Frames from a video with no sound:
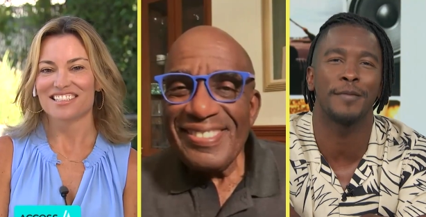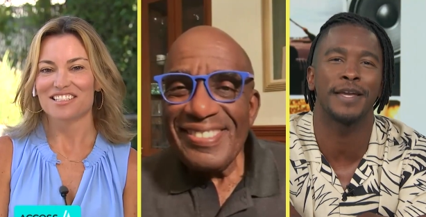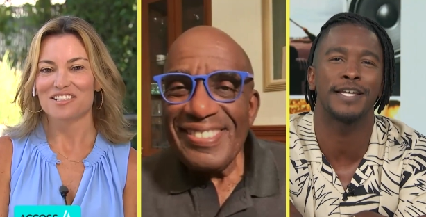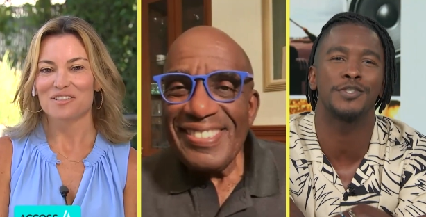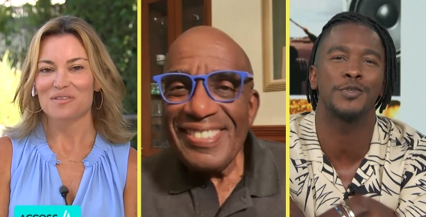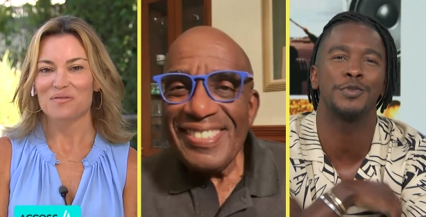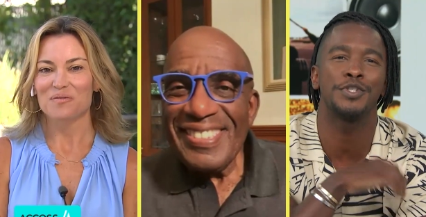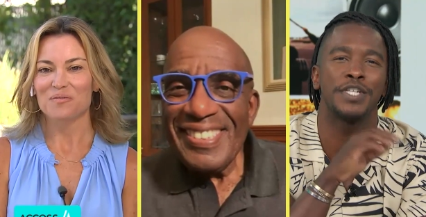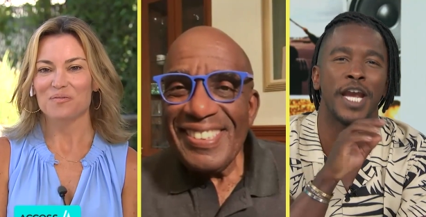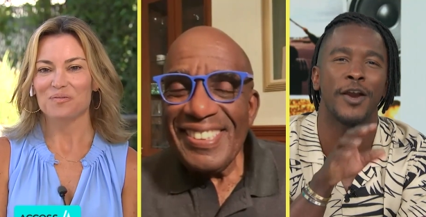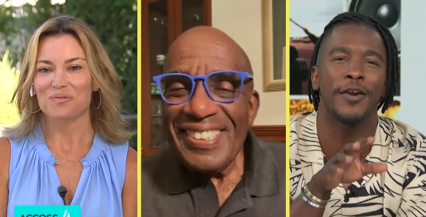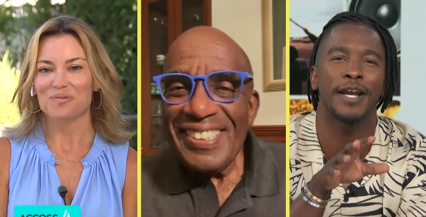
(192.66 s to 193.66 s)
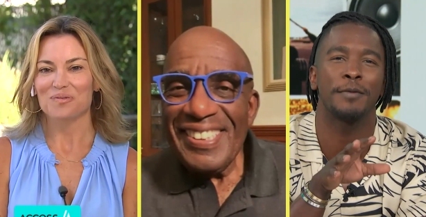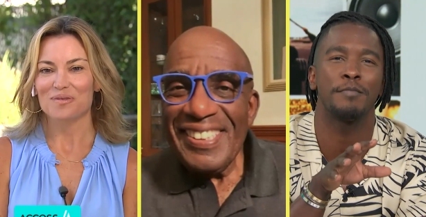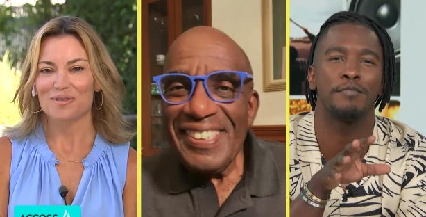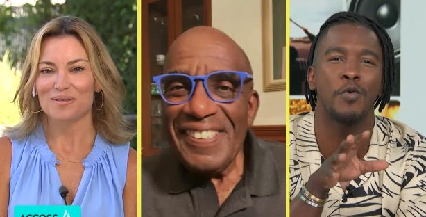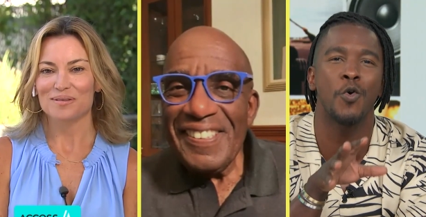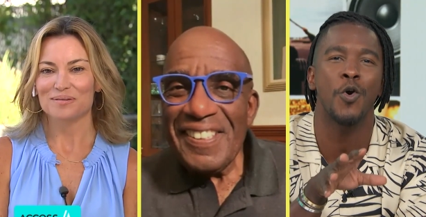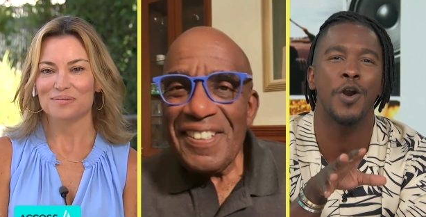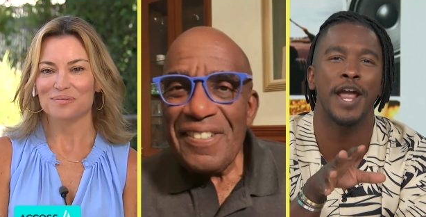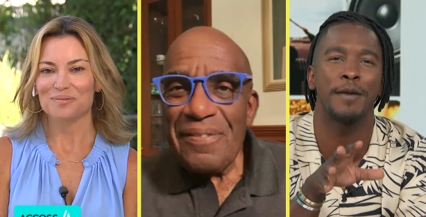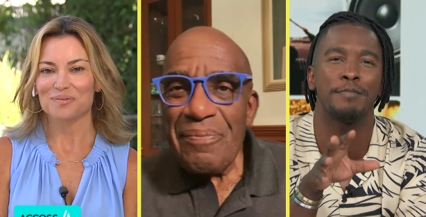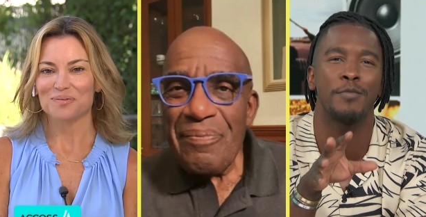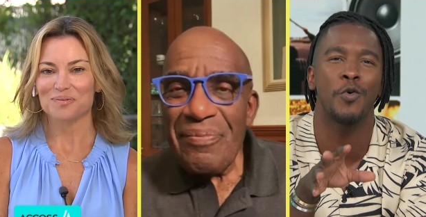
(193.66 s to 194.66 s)
Speaker 1: is you sharing more
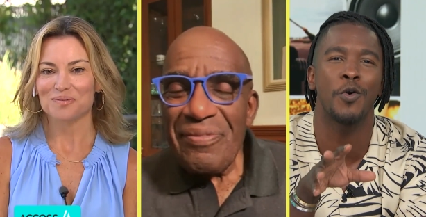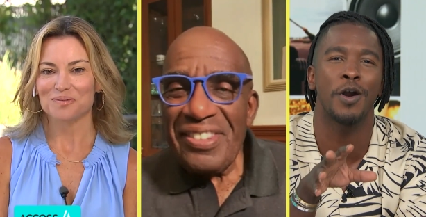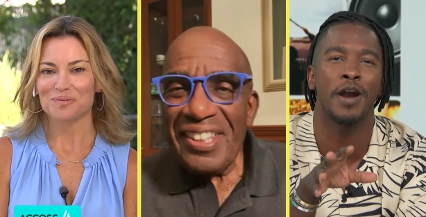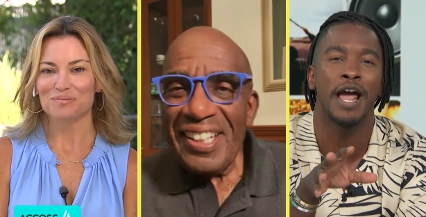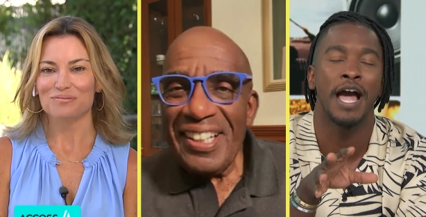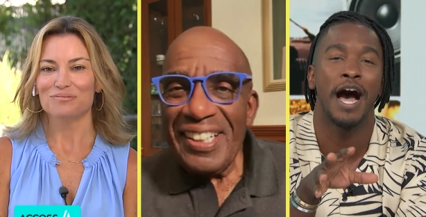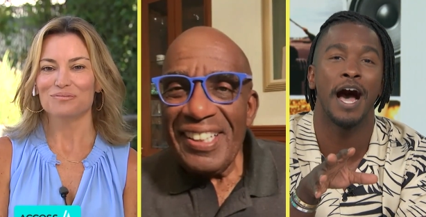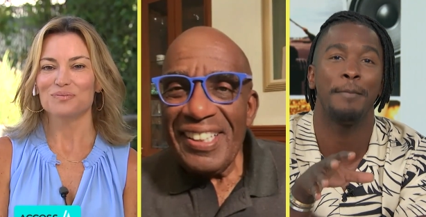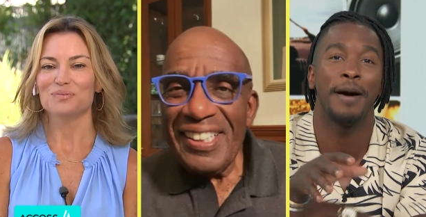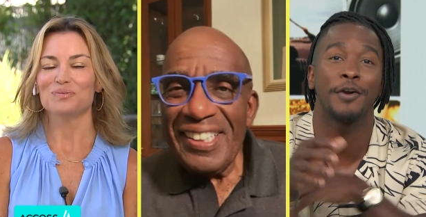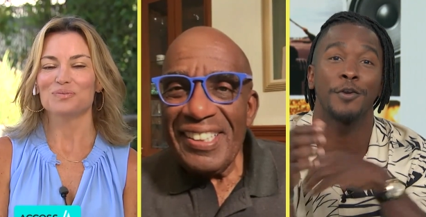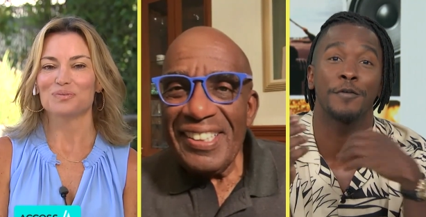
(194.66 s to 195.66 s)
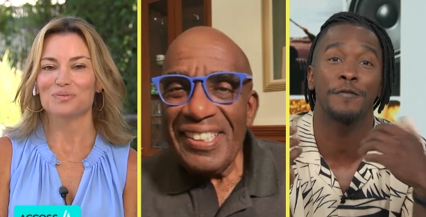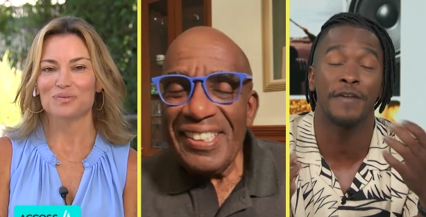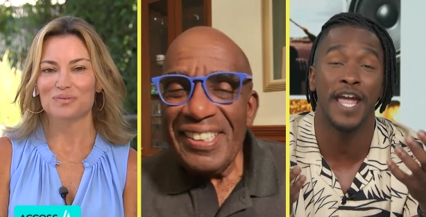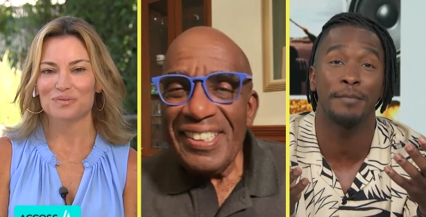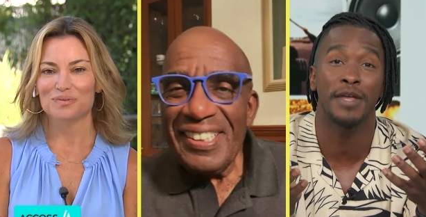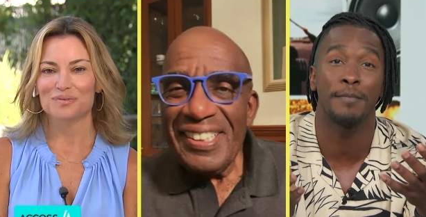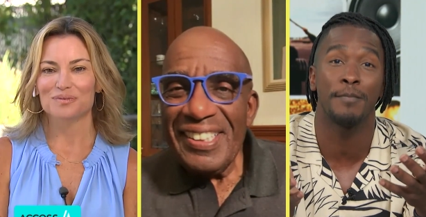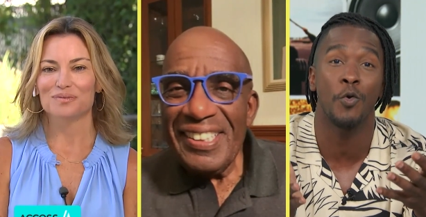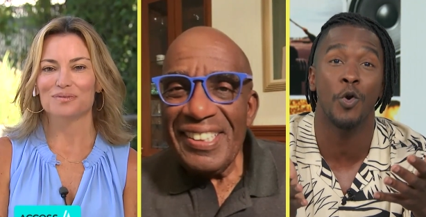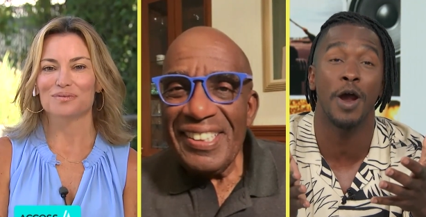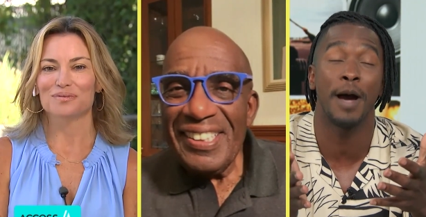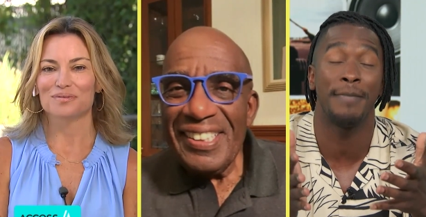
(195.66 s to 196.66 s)
and more about your family and
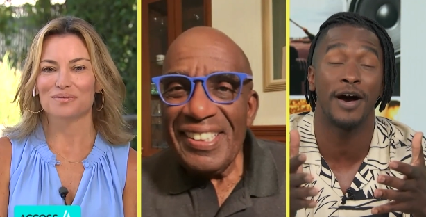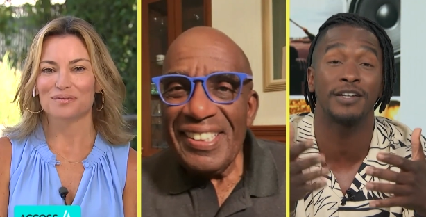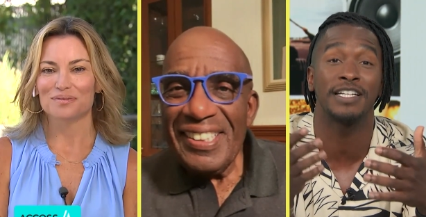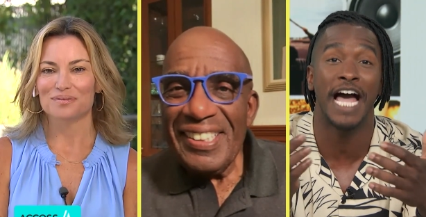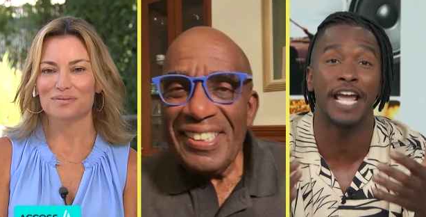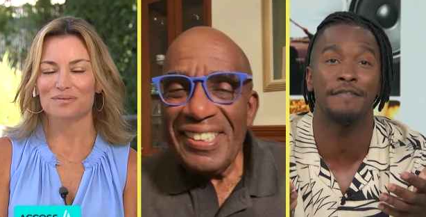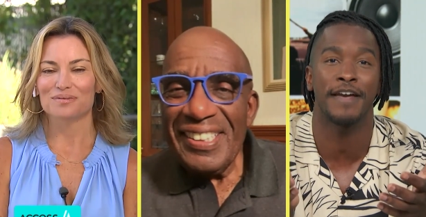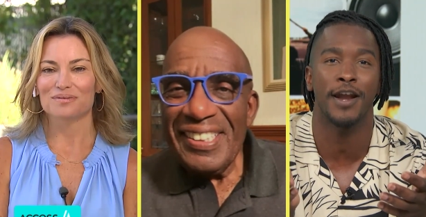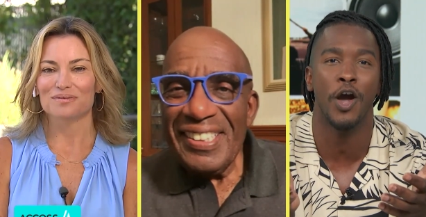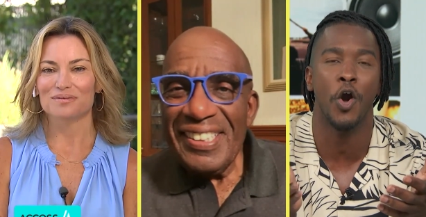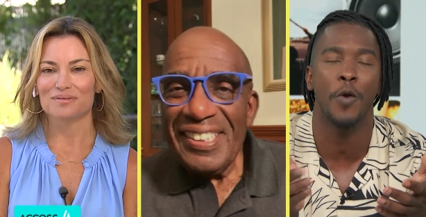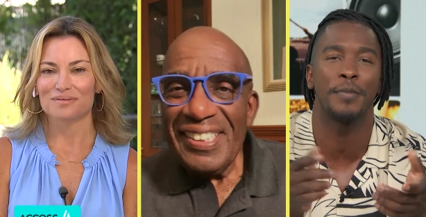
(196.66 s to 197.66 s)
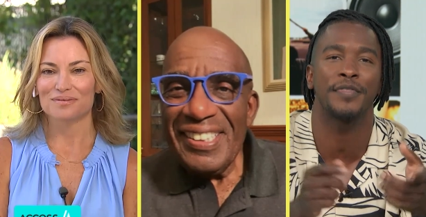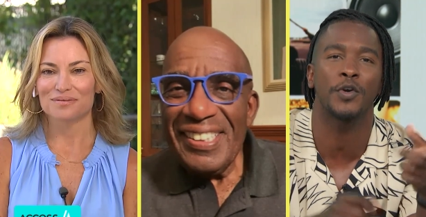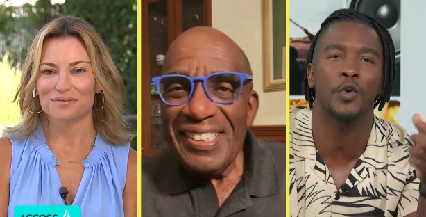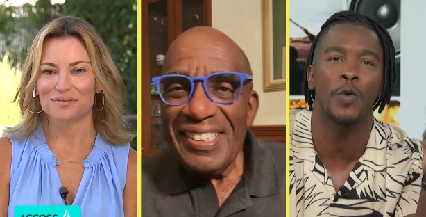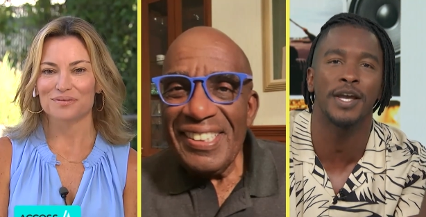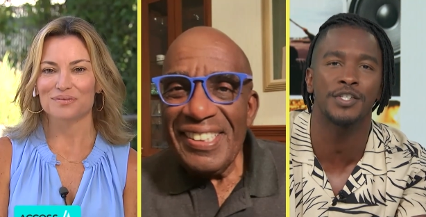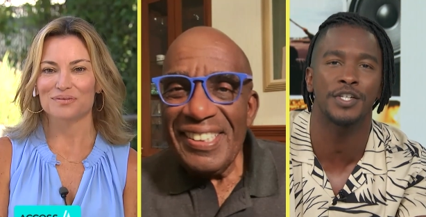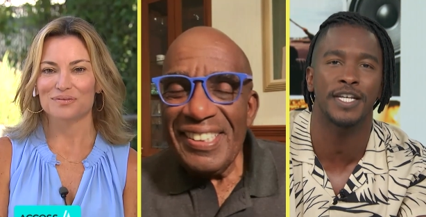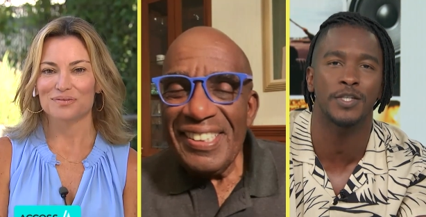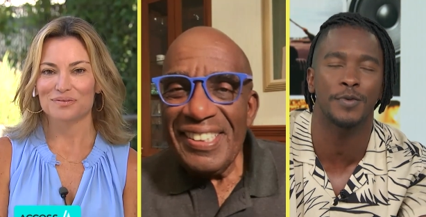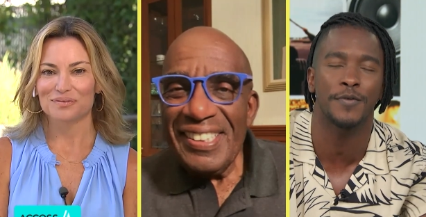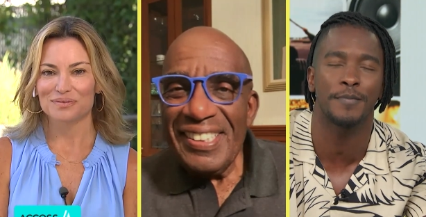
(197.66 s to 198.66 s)
more about life at home, but the question
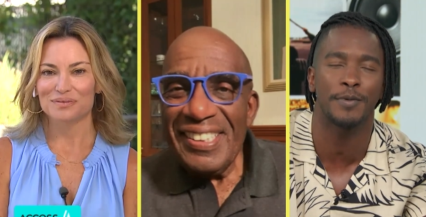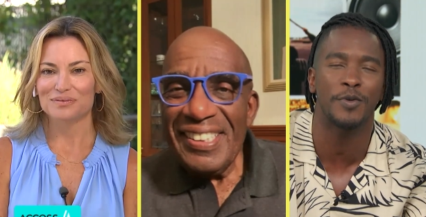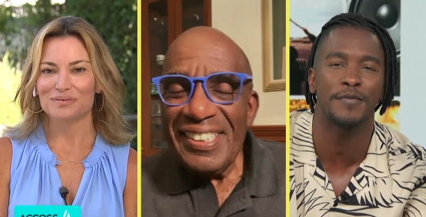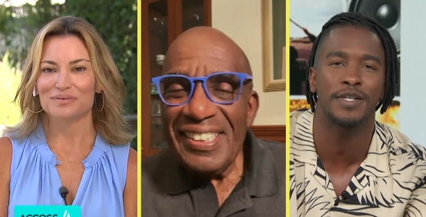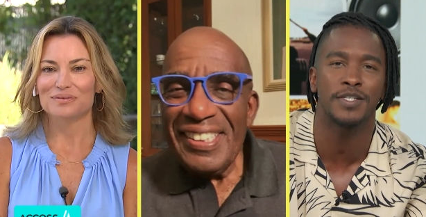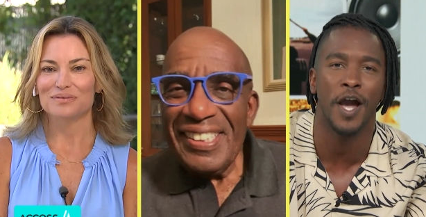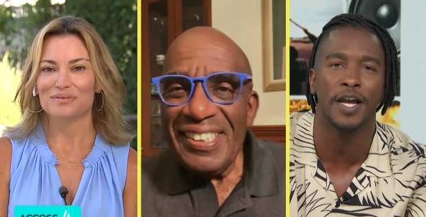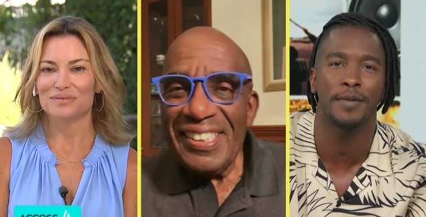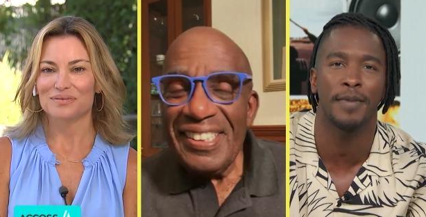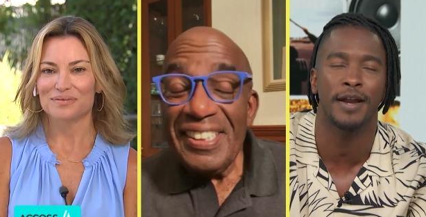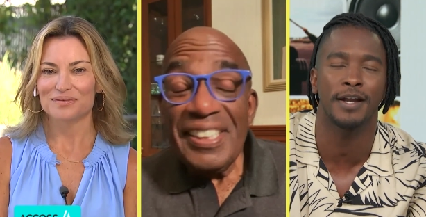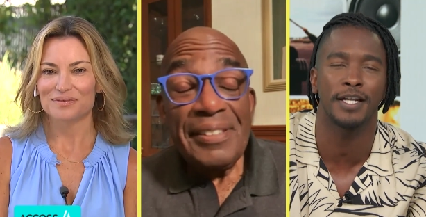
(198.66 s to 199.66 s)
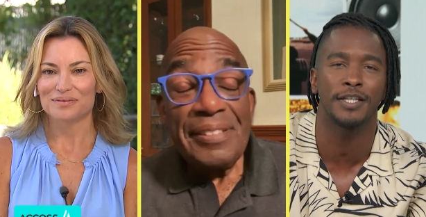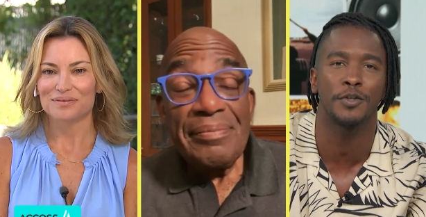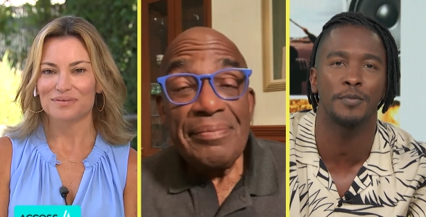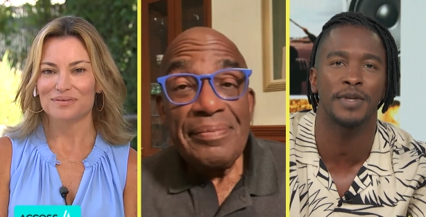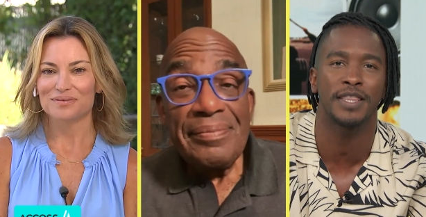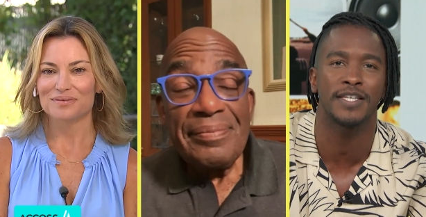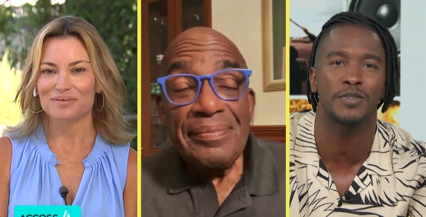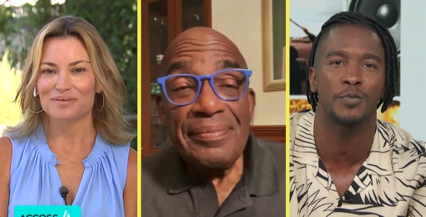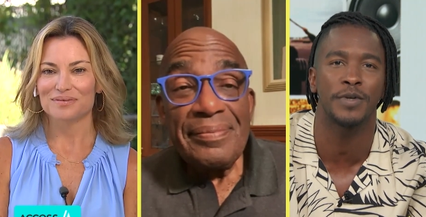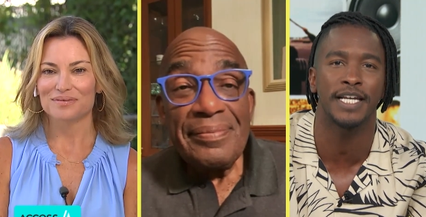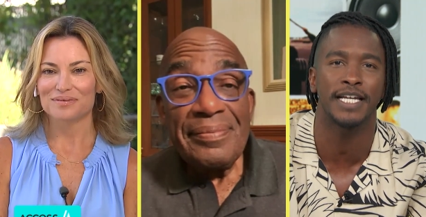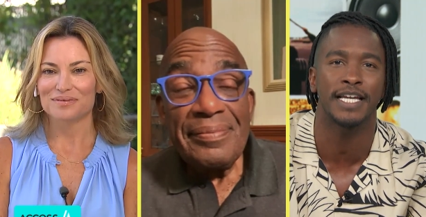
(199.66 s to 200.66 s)
is, we've been talking about it a little bit this
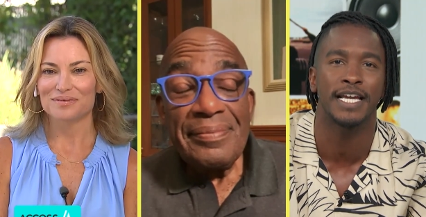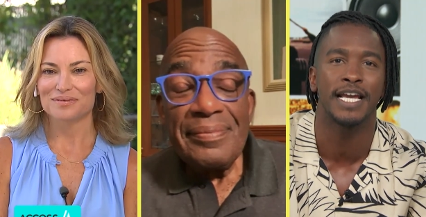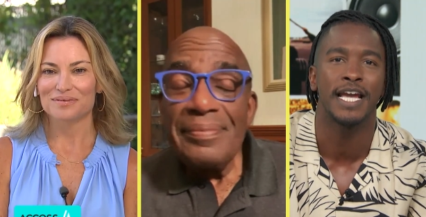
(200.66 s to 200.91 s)
week,